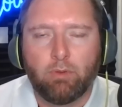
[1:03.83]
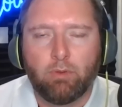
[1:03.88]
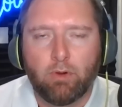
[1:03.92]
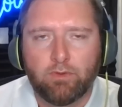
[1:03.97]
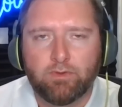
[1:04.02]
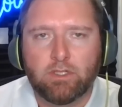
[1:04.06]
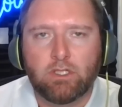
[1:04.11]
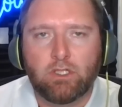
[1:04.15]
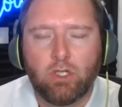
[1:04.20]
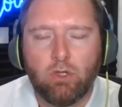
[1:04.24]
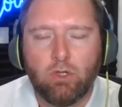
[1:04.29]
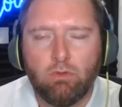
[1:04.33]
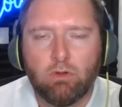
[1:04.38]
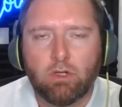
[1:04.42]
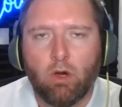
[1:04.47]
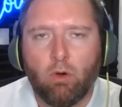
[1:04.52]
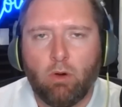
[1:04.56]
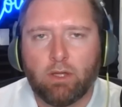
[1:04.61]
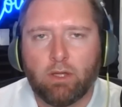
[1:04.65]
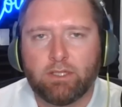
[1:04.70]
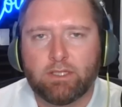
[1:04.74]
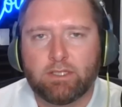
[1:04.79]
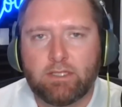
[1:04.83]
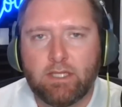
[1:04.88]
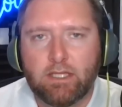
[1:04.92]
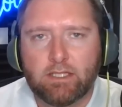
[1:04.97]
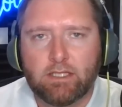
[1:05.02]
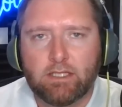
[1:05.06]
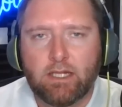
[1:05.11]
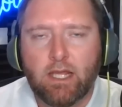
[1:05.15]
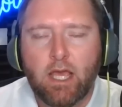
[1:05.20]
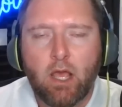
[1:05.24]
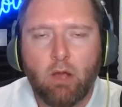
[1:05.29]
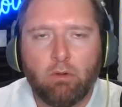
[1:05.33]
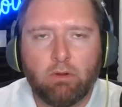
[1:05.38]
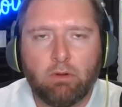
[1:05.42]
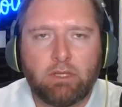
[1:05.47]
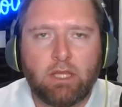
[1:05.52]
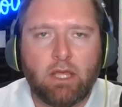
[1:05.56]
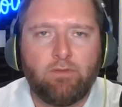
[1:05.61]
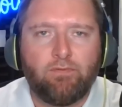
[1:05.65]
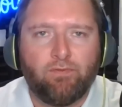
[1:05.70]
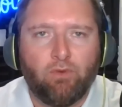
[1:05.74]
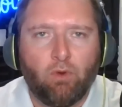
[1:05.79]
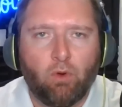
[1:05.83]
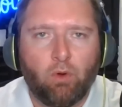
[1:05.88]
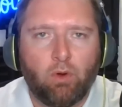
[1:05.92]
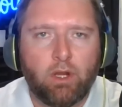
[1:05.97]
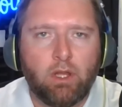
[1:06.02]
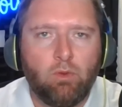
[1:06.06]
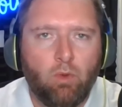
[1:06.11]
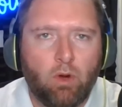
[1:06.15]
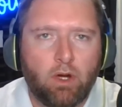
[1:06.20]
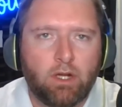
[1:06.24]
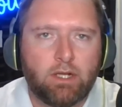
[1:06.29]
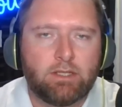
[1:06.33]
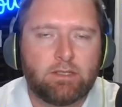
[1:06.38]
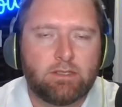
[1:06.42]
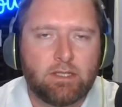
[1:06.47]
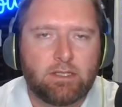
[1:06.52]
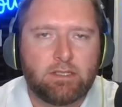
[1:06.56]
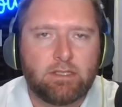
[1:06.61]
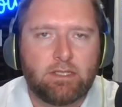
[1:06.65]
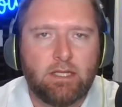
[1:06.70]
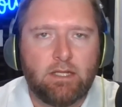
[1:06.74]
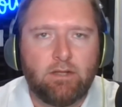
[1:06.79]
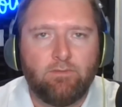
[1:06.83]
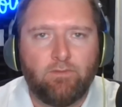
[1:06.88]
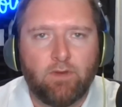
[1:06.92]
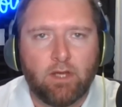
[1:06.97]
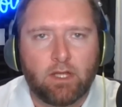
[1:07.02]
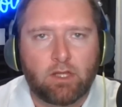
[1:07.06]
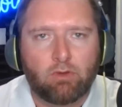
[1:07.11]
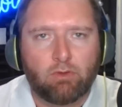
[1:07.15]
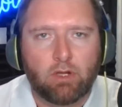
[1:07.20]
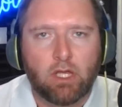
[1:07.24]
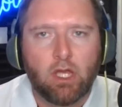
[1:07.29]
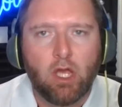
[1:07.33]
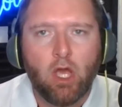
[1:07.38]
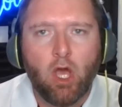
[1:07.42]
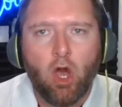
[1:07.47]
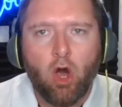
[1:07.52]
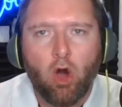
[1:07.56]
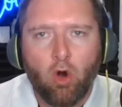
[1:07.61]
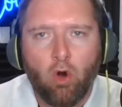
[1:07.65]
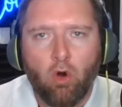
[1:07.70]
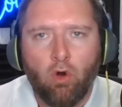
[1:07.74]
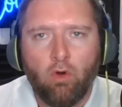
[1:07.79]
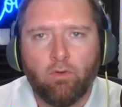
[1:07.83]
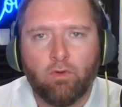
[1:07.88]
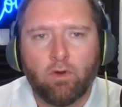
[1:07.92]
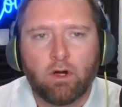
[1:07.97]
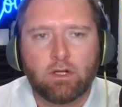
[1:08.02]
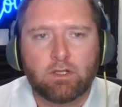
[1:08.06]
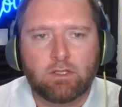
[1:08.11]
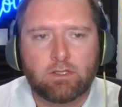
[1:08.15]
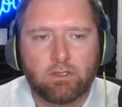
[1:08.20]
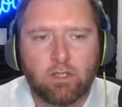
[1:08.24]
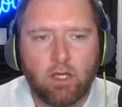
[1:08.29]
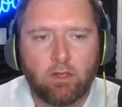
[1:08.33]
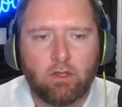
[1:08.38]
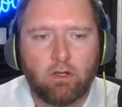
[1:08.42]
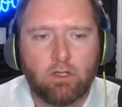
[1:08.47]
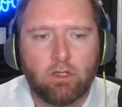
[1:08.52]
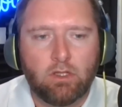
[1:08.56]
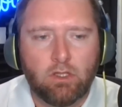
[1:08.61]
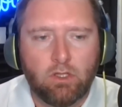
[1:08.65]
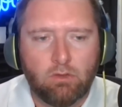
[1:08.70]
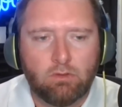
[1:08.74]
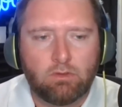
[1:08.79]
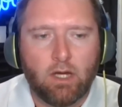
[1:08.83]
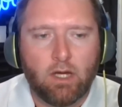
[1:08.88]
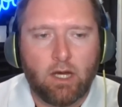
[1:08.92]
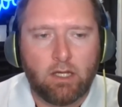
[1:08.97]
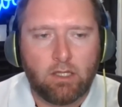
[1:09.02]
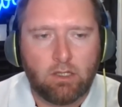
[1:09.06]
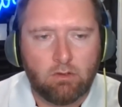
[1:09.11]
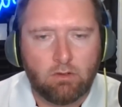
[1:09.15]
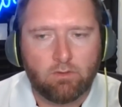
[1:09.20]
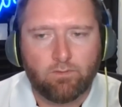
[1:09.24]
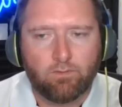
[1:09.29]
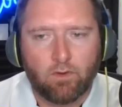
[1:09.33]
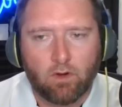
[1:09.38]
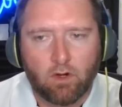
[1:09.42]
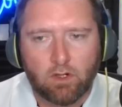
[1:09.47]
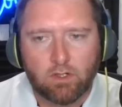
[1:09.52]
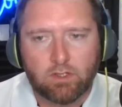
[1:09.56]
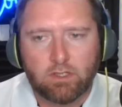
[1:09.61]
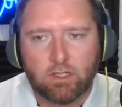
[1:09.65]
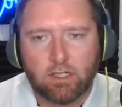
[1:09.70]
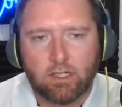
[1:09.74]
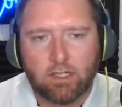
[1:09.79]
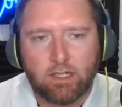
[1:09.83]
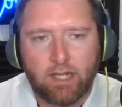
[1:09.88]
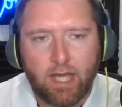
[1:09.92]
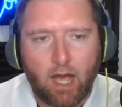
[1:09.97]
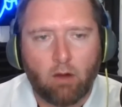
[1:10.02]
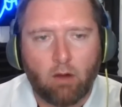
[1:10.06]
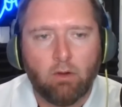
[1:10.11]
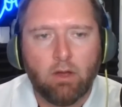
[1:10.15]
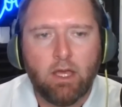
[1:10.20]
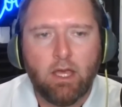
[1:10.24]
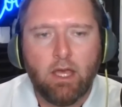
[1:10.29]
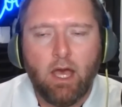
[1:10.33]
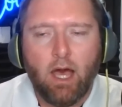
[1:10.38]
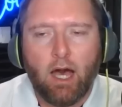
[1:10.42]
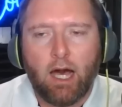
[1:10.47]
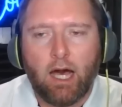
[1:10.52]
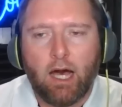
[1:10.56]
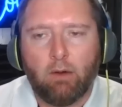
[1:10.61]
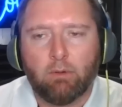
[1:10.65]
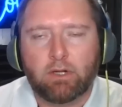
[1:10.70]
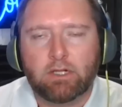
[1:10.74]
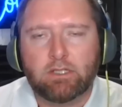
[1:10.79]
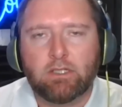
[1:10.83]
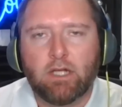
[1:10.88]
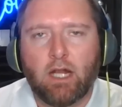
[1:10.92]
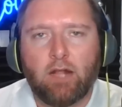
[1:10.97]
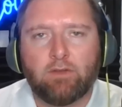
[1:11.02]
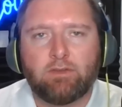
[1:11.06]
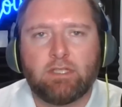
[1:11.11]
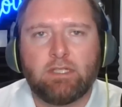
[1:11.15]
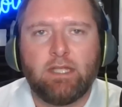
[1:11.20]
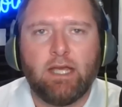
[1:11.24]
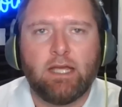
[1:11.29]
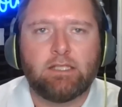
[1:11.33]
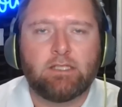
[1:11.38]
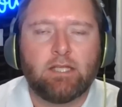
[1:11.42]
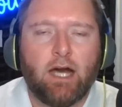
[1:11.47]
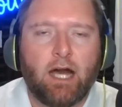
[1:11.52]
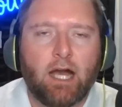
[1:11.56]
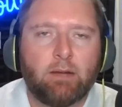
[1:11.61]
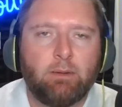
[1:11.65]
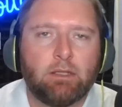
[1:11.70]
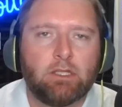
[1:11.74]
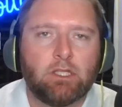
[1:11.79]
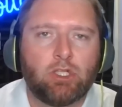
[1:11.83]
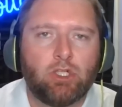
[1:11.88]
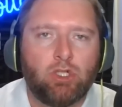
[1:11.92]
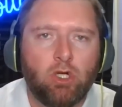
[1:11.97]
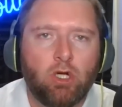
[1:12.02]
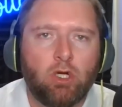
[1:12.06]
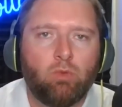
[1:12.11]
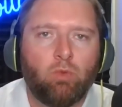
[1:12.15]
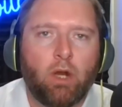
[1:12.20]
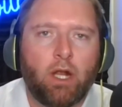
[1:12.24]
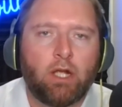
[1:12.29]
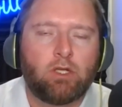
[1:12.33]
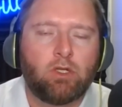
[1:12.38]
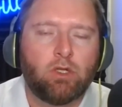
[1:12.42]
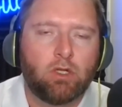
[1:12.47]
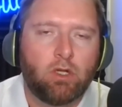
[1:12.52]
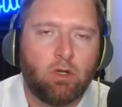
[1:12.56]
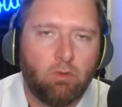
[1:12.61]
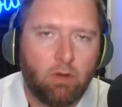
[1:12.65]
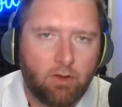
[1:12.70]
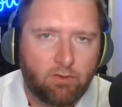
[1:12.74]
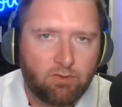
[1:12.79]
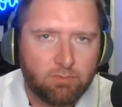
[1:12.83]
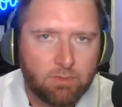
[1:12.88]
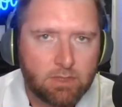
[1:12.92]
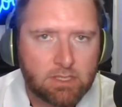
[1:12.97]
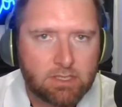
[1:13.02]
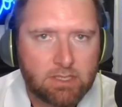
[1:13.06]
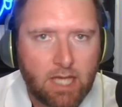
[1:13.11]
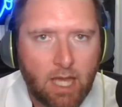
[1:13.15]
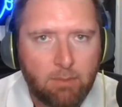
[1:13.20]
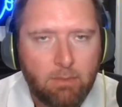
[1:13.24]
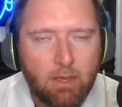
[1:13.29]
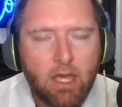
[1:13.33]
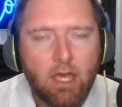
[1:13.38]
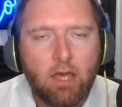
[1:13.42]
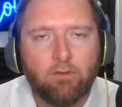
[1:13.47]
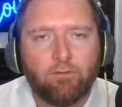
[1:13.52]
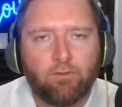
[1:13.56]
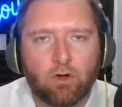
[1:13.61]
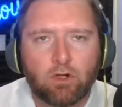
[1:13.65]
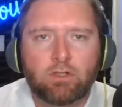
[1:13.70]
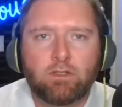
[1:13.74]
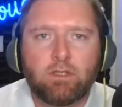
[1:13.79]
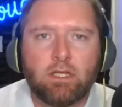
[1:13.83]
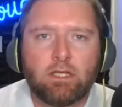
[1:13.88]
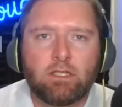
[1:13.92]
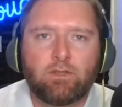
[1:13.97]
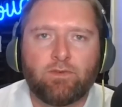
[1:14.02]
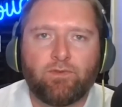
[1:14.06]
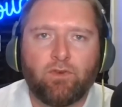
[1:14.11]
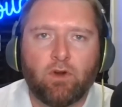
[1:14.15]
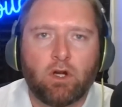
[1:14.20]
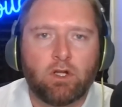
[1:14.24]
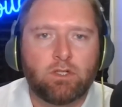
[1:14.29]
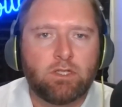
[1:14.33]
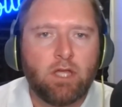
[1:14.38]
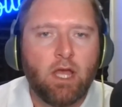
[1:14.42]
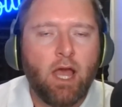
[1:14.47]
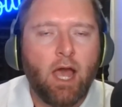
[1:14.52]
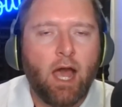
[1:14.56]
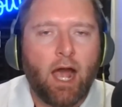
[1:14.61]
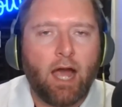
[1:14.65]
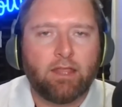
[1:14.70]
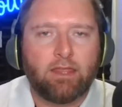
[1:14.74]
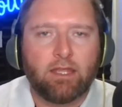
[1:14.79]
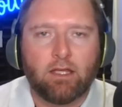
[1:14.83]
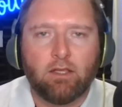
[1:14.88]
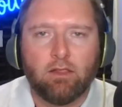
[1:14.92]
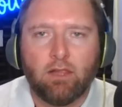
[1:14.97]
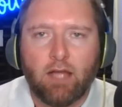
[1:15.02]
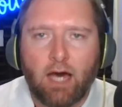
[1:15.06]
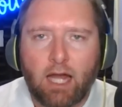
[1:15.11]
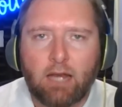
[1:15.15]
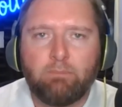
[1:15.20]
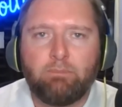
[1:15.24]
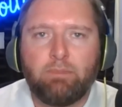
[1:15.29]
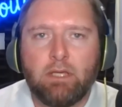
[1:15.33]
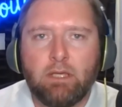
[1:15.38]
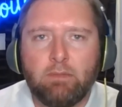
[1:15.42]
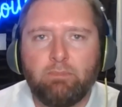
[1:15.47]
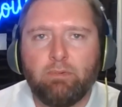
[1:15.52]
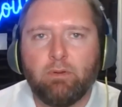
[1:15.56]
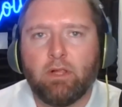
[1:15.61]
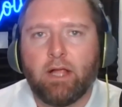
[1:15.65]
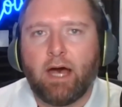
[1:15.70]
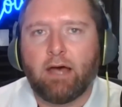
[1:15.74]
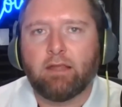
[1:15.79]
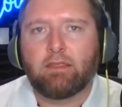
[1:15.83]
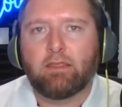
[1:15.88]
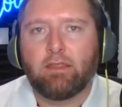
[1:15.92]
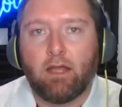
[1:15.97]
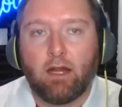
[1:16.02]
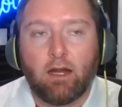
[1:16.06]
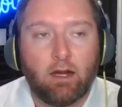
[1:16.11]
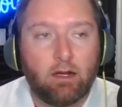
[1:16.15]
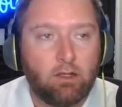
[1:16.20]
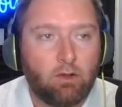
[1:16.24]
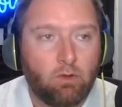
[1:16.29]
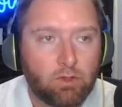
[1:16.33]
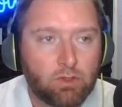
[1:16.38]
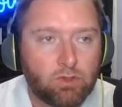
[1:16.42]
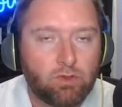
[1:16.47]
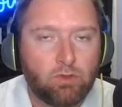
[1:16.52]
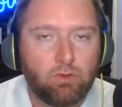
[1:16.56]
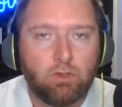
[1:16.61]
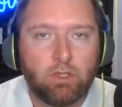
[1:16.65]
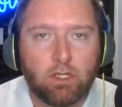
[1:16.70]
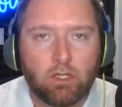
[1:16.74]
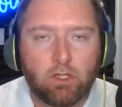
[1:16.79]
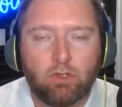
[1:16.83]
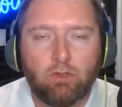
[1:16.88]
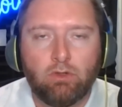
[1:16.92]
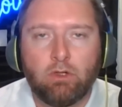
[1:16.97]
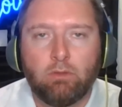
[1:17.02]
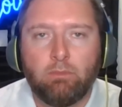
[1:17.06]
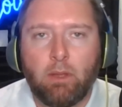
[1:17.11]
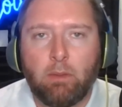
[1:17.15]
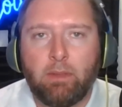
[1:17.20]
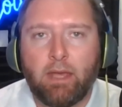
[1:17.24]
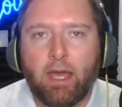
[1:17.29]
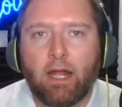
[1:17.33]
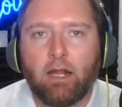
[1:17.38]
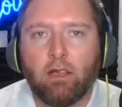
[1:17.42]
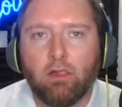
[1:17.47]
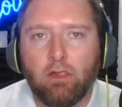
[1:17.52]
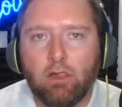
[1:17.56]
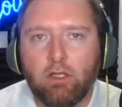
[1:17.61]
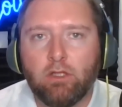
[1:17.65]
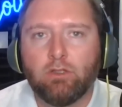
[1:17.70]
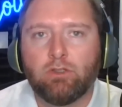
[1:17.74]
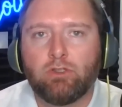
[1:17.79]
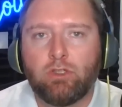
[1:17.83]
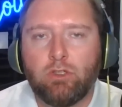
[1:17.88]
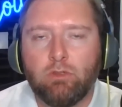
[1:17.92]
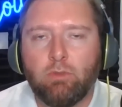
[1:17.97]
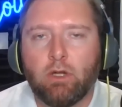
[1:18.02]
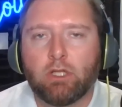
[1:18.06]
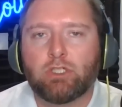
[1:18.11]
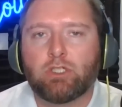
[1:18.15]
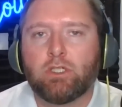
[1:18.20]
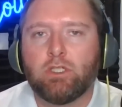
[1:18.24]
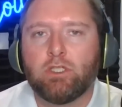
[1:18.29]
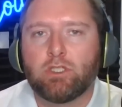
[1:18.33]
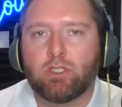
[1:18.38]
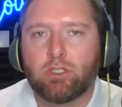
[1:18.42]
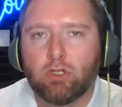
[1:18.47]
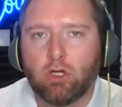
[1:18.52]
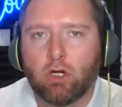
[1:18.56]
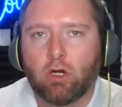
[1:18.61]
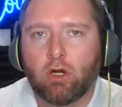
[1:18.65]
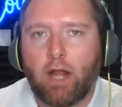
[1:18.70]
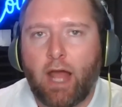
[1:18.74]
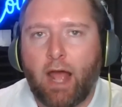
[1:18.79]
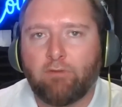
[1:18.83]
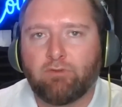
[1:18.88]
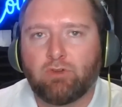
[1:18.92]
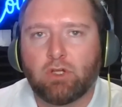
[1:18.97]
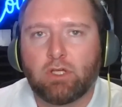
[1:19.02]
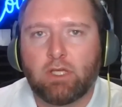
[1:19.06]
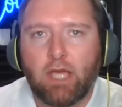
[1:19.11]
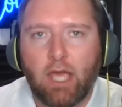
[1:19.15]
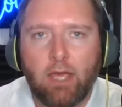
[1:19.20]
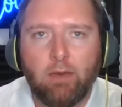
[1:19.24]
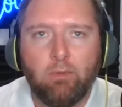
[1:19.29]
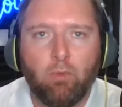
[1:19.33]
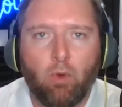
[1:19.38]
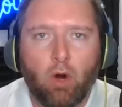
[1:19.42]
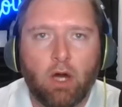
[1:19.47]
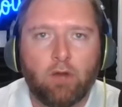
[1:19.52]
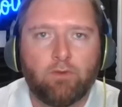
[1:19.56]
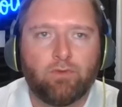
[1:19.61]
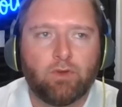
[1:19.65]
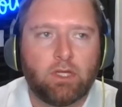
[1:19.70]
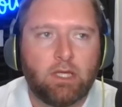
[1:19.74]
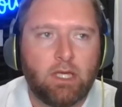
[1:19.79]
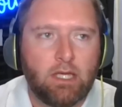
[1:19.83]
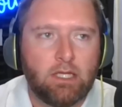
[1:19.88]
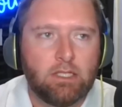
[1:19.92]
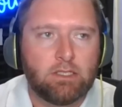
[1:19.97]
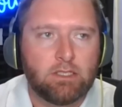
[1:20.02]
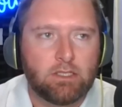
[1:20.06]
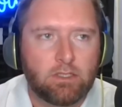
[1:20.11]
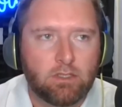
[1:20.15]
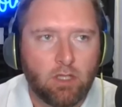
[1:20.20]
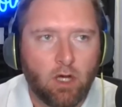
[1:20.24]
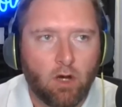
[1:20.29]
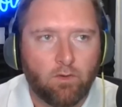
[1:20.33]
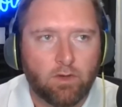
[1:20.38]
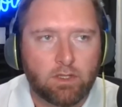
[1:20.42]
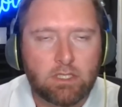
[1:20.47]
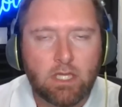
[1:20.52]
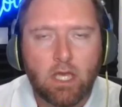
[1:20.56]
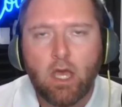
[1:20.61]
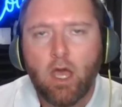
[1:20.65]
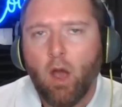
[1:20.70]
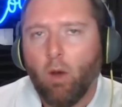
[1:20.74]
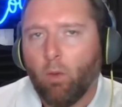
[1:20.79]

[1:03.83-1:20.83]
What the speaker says: improves to 2-0 on the season with a 41-16 victory over Southern Utah University. Now, we're going to start off today talking about the good, what I took away from this game. First things first, I think a lot of people out there, yours truly included, maybe had a little too much concern after game one for Keaton Slovis.